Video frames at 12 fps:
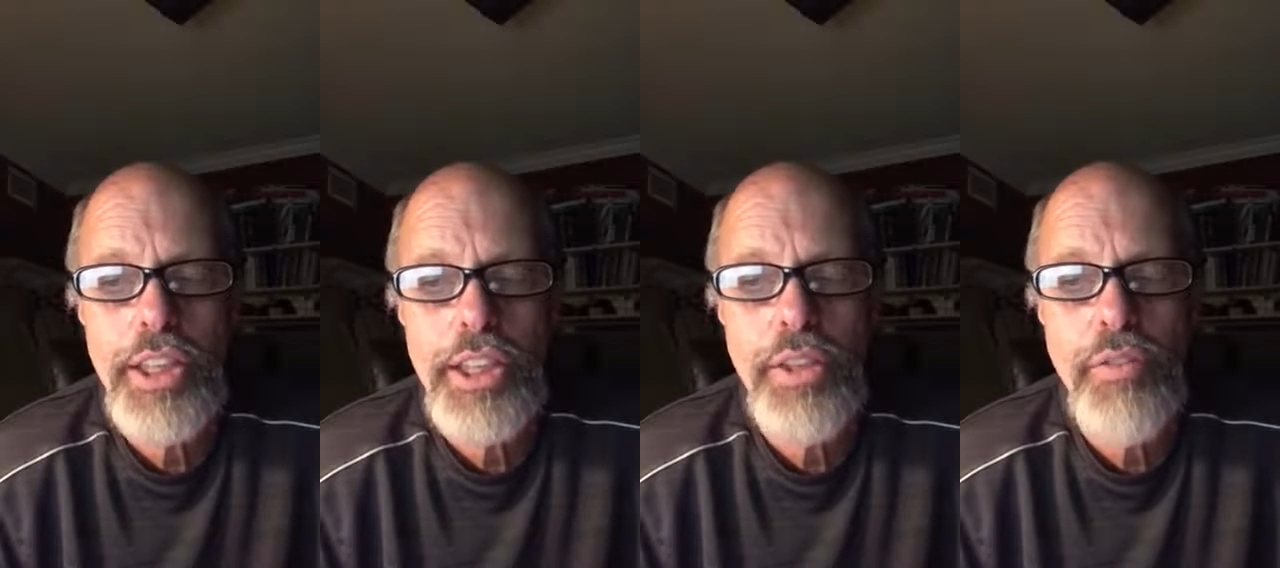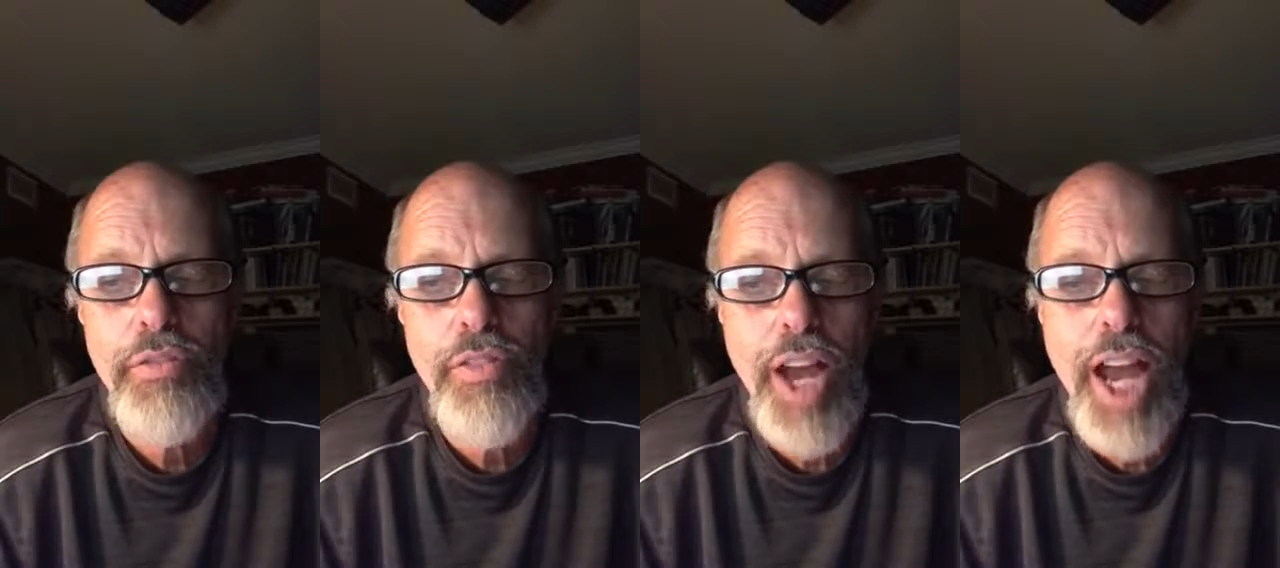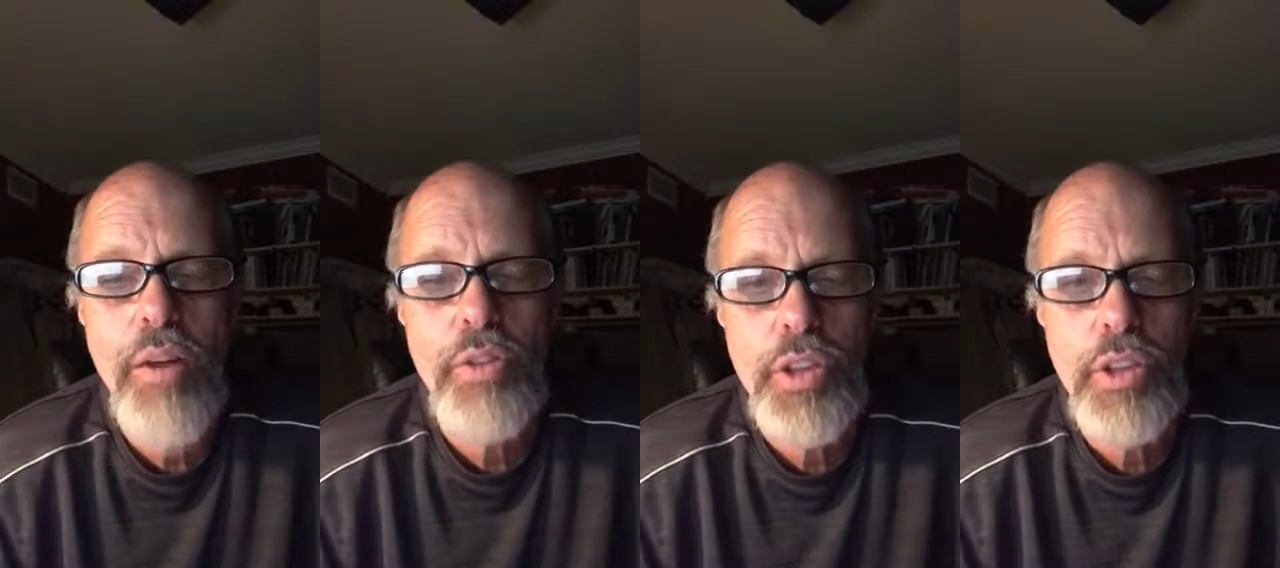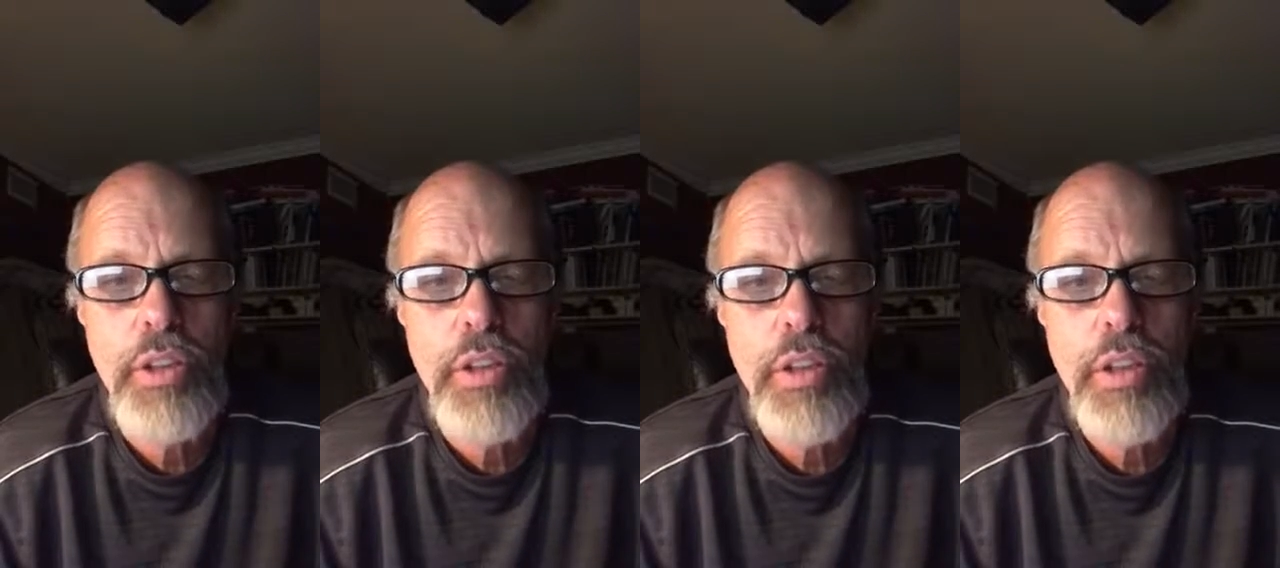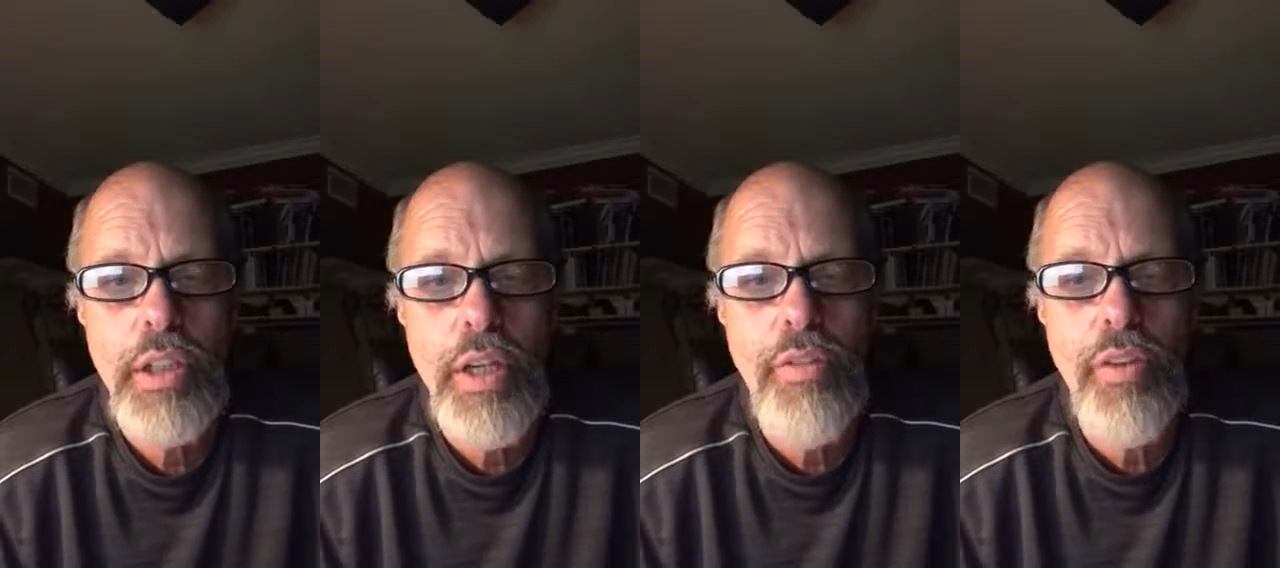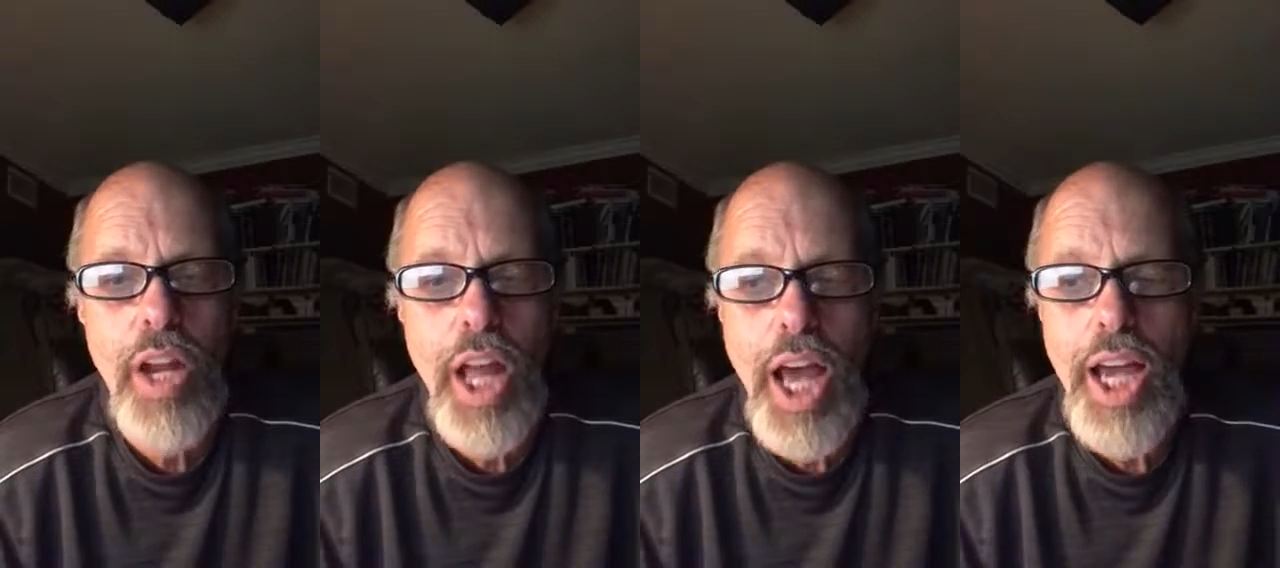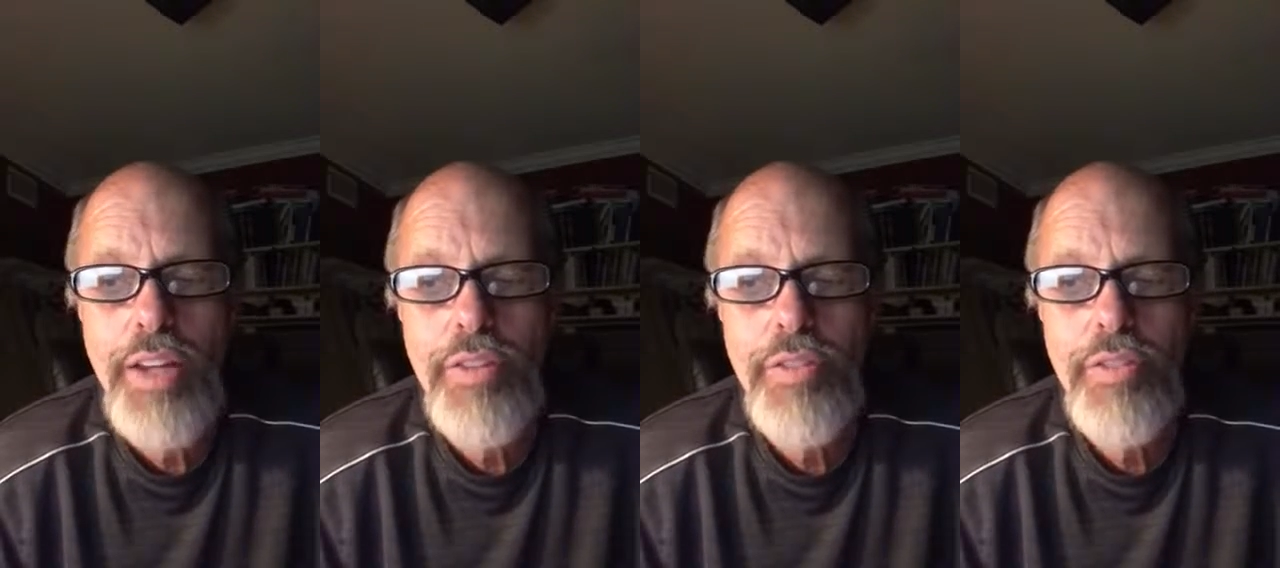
is a fountain of life."